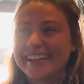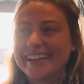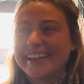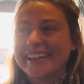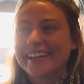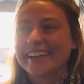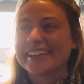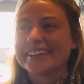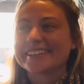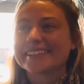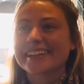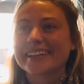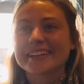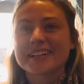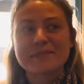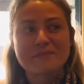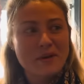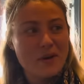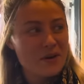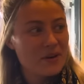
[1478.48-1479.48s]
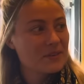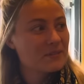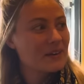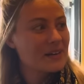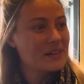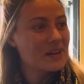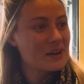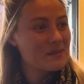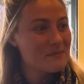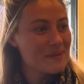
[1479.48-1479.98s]
And I was like, come on, where
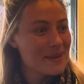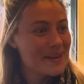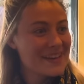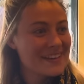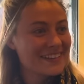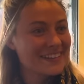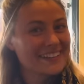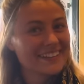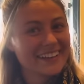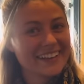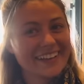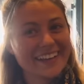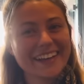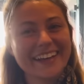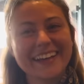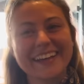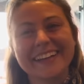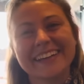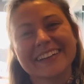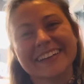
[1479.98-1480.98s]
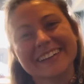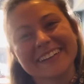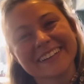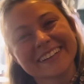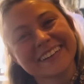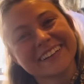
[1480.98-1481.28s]
y'all been?